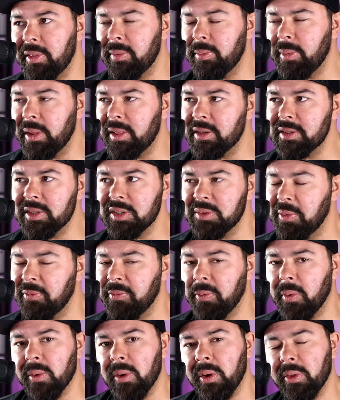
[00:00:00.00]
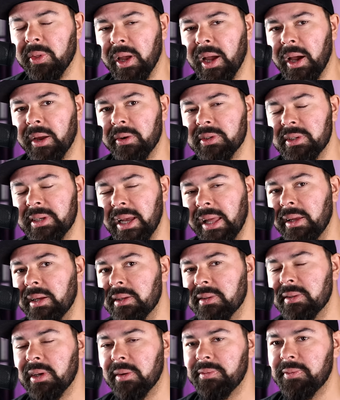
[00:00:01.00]
and this is before all the Connor
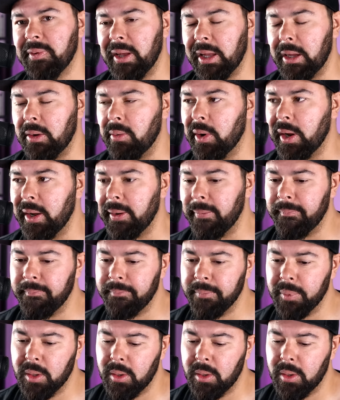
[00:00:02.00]
Stallion stuff hit, right?